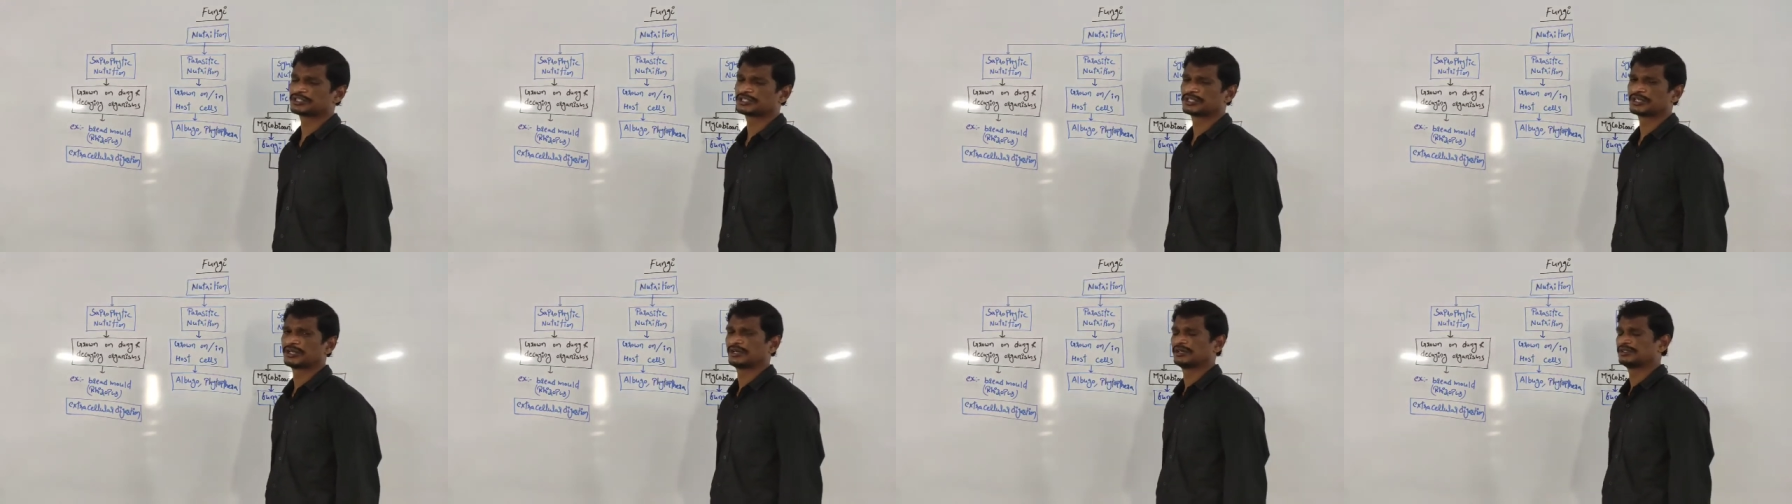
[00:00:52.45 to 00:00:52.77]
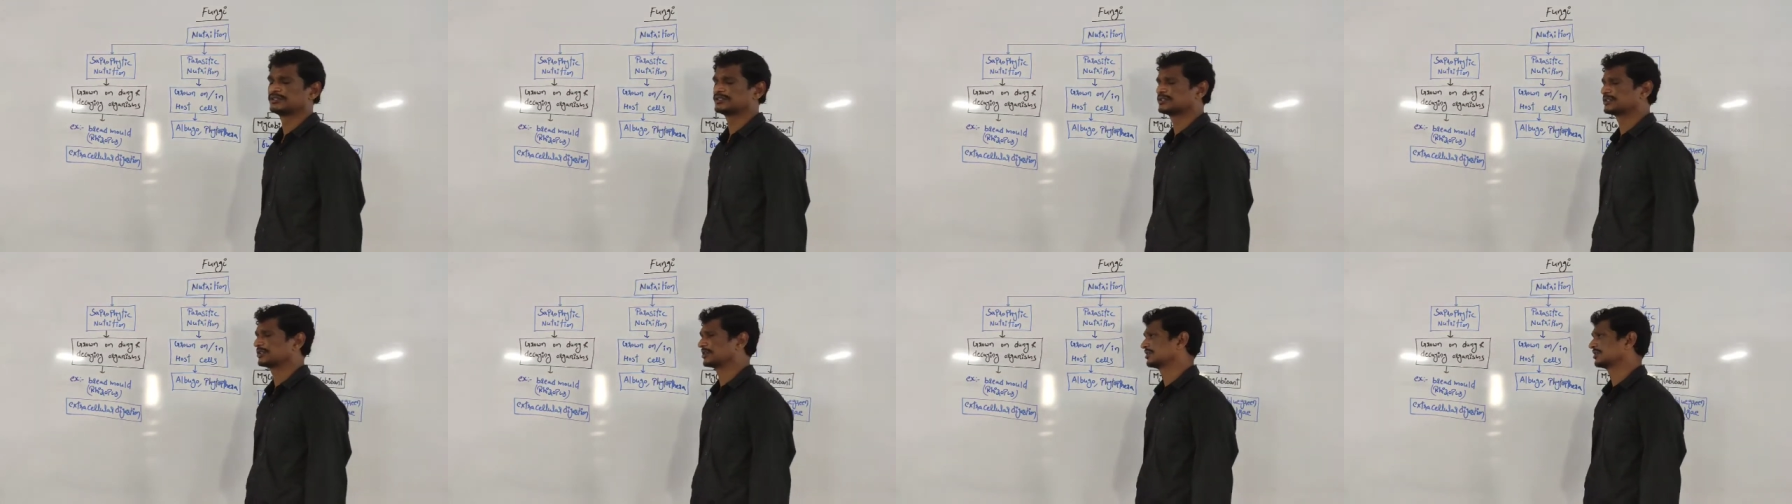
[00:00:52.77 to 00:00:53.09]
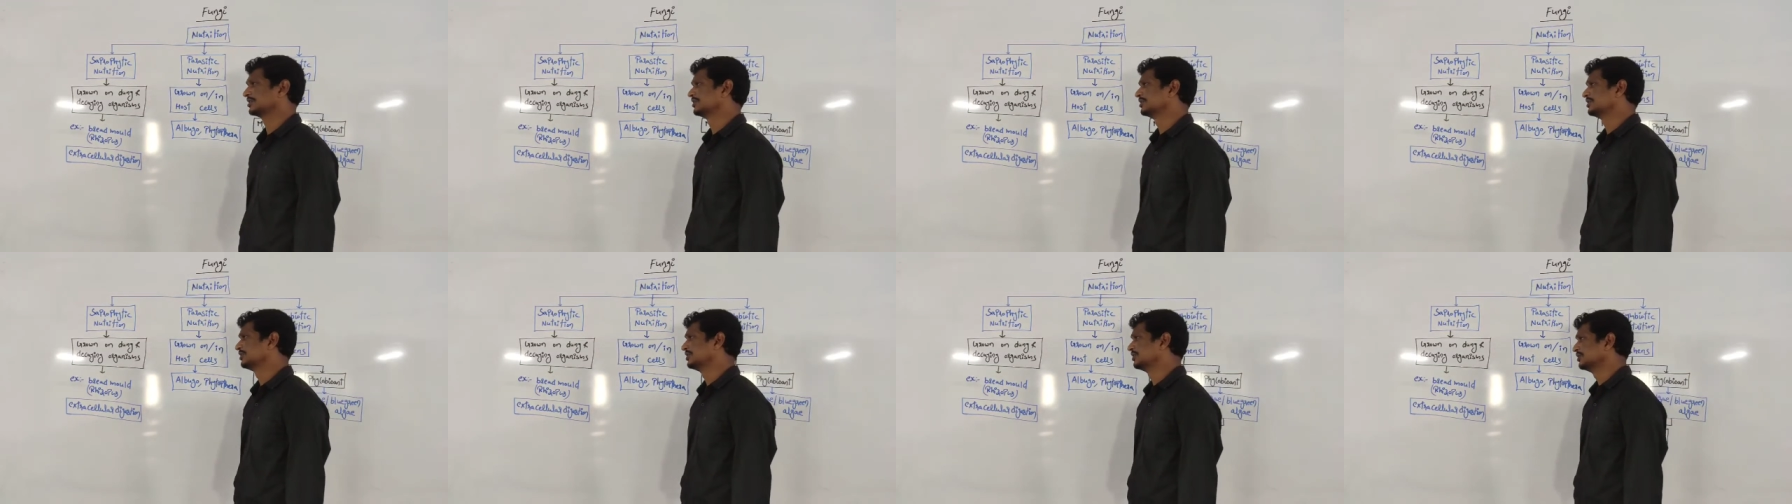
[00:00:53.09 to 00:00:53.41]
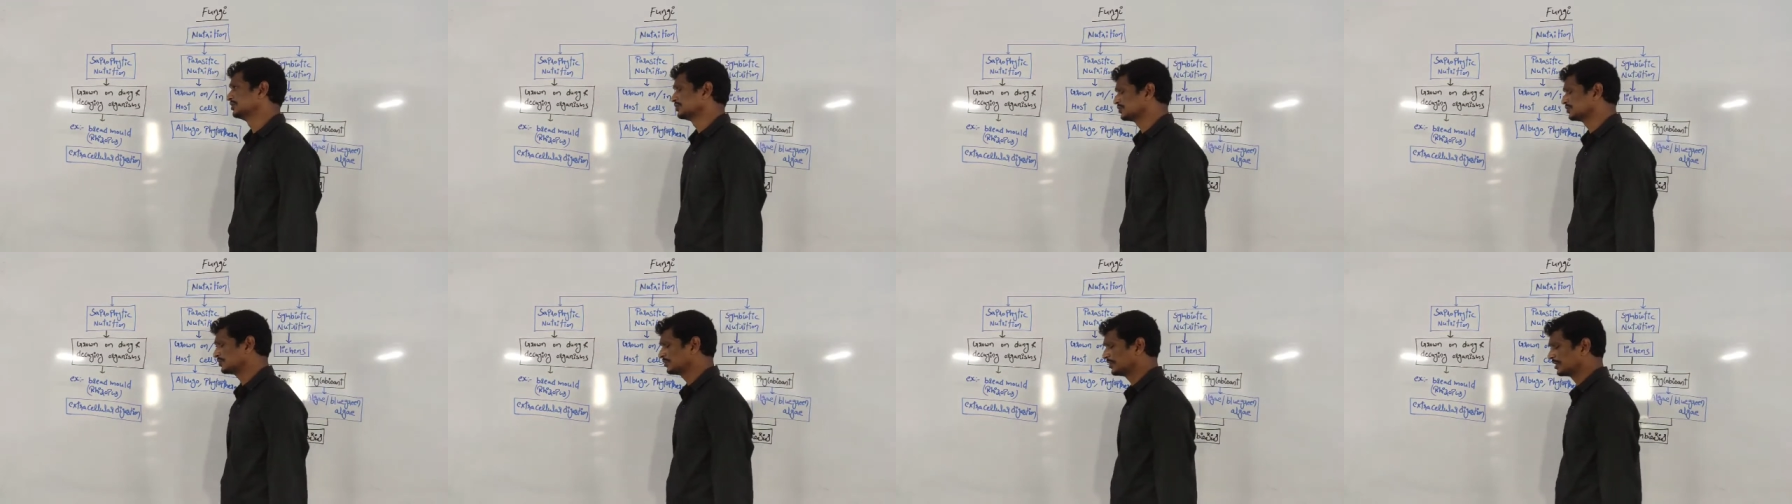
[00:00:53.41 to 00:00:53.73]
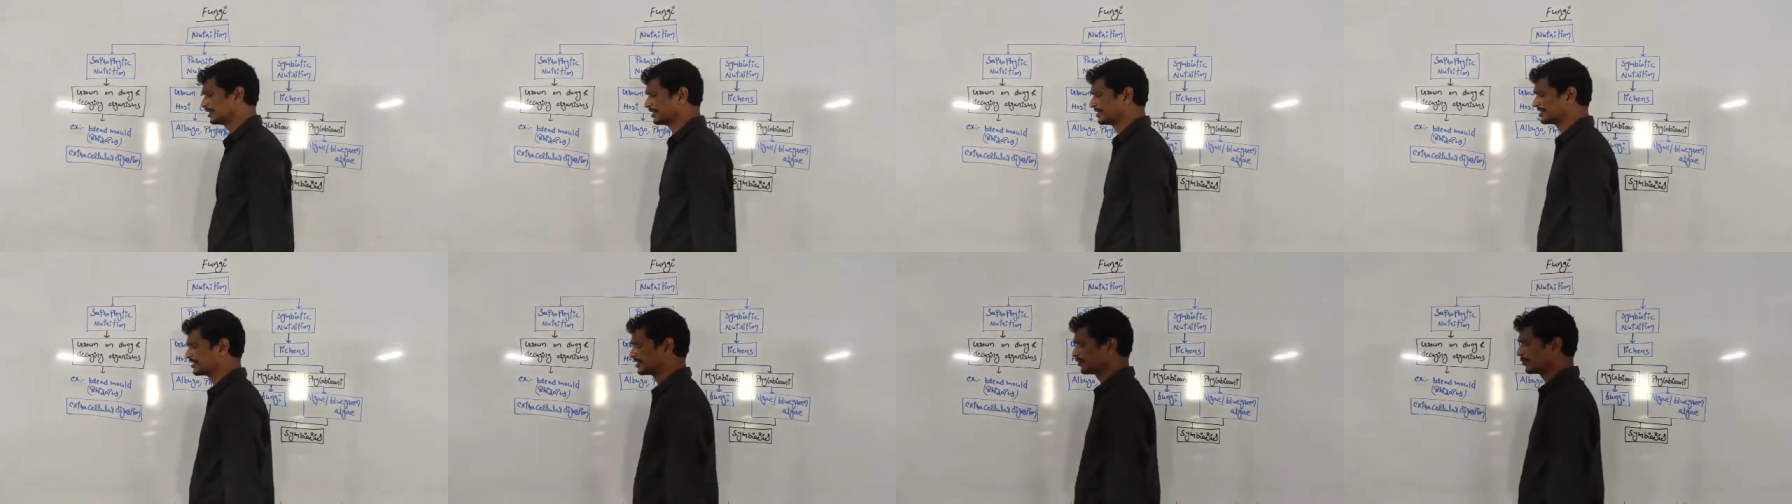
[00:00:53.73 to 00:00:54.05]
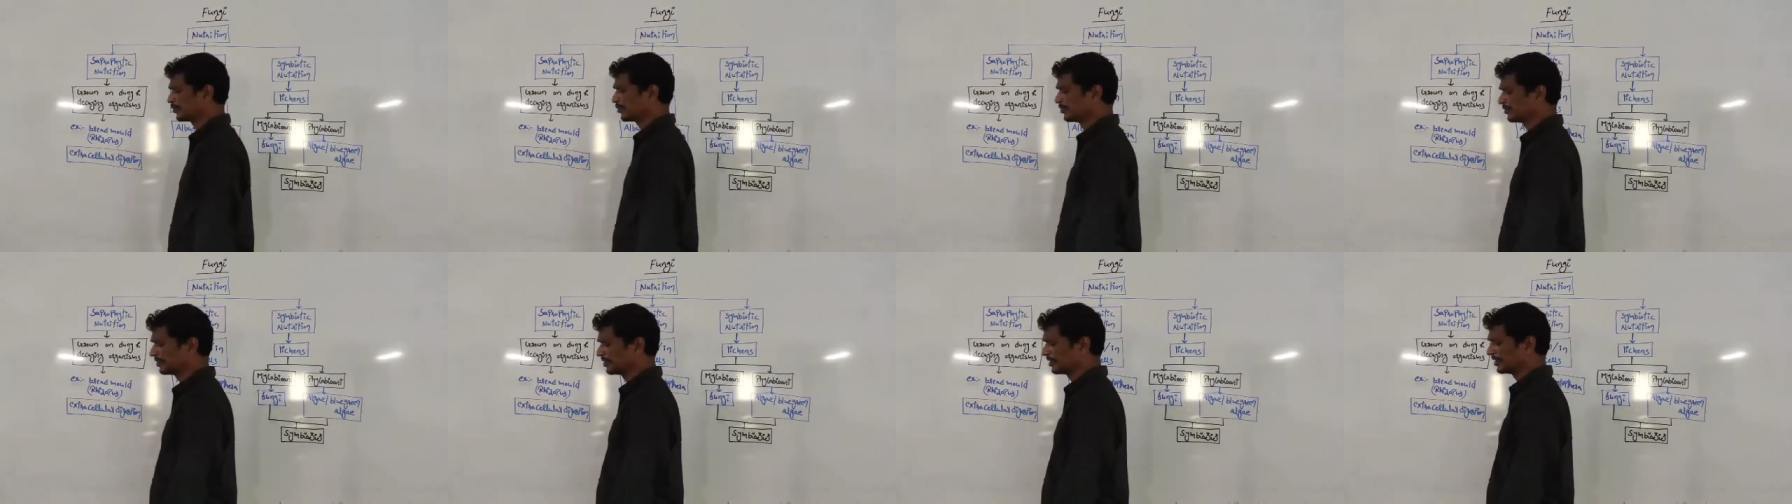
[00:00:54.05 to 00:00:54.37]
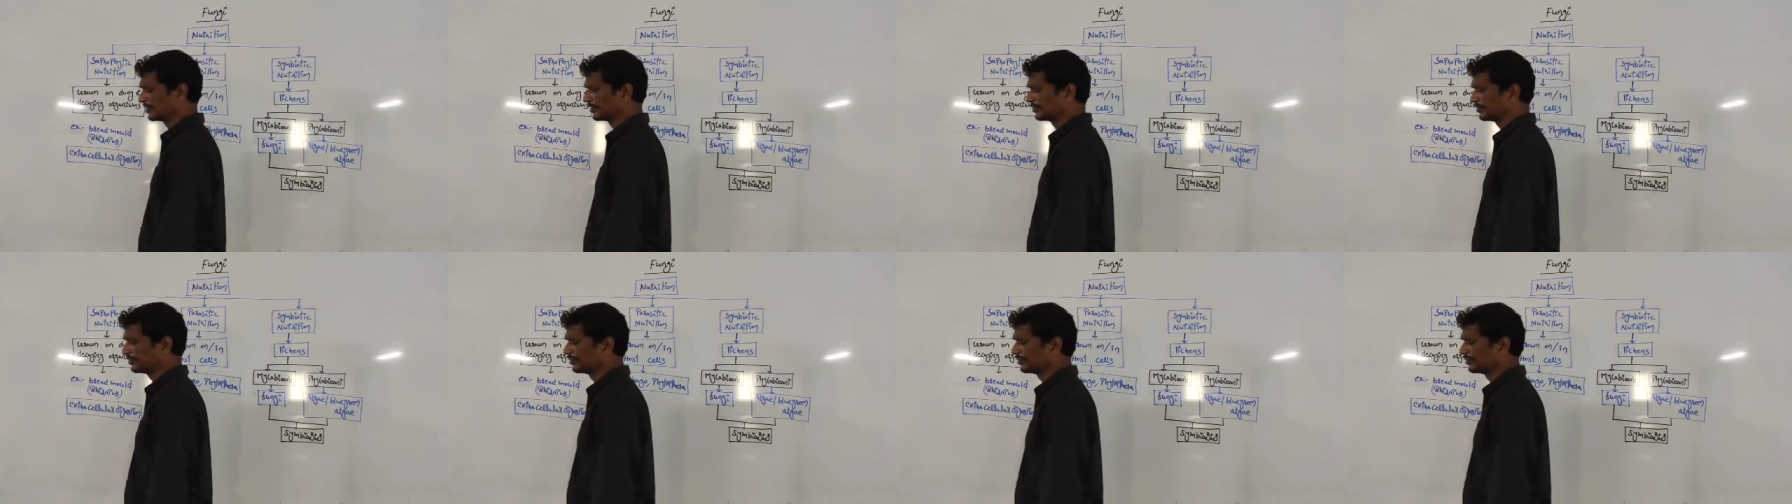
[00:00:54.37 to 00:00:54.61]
is the answer. So that is about that